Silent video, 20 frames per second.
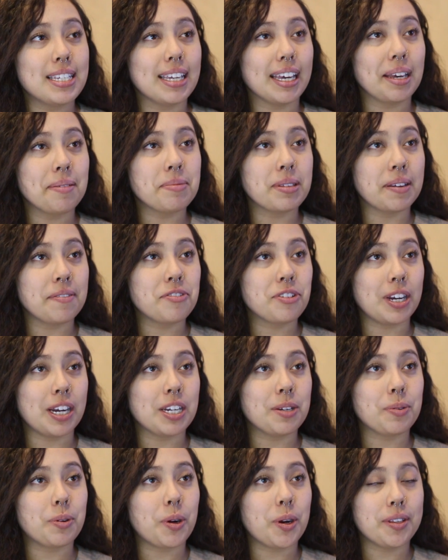times I've tried
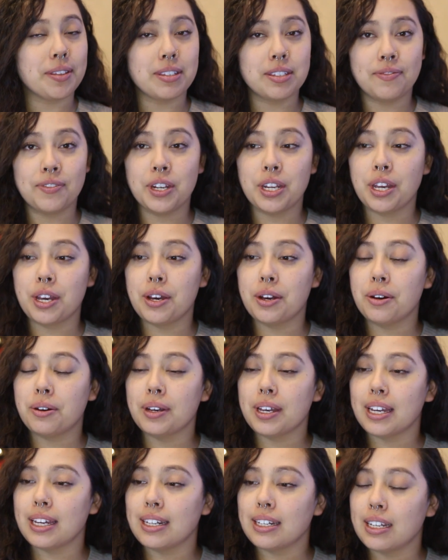to record this video
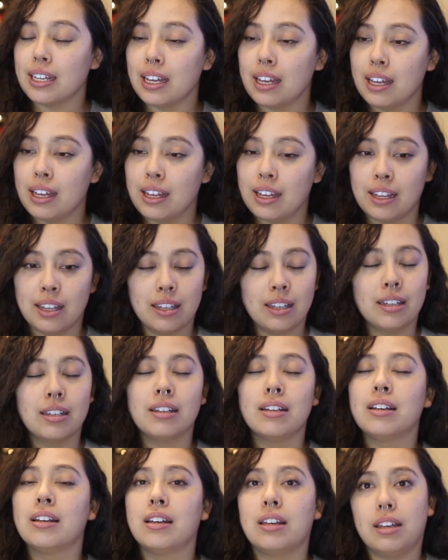and
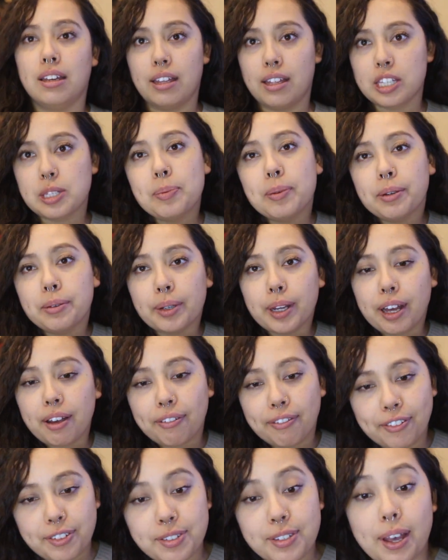it's been
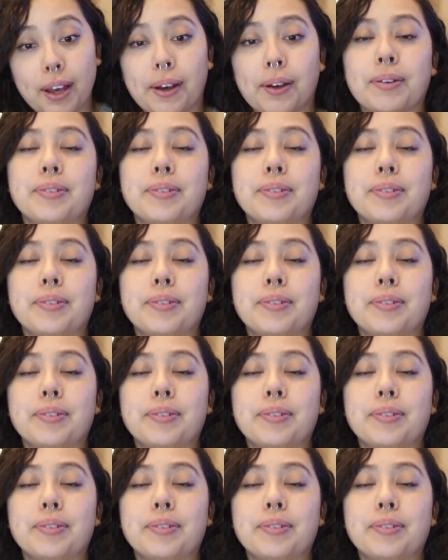rough. So,